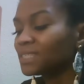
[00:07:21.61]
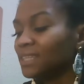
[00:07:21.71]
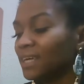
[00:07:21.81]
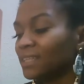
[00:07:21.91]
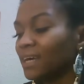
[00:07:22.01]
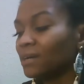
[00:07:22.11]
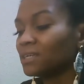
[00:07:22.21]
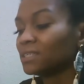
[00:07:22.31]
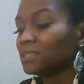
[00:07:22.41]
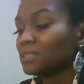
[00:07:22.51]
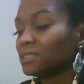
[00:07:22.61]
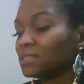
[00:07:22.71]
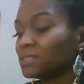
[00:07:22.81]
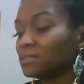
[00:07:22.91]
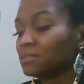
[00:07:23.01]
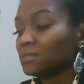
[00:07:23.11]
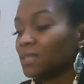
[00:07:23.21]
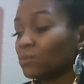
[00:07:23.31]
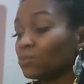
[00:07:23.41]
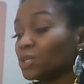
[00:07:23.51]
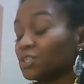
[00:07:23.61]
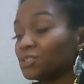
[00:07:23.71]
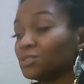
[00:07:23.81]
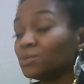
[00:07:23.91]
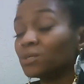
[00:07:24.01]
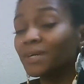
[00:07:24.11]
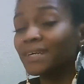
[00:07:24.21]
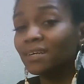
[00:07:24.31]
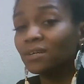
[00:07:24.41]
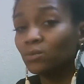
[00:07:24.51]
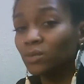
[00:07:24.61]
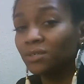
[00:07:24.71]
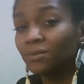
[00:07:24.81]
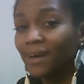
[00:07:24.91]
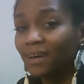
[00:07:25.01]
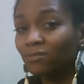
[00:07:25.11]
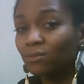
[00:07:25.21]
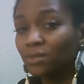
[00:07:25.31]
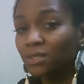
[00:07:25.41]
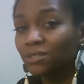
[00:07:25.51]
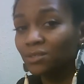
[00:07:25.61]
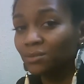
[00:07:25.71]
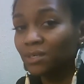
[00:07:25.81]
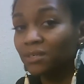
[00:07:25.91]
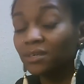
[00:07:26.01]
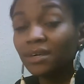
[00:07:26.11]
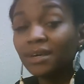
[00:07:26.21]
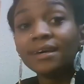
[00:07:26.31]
that that is that what you're doing right now, what you have will get you there.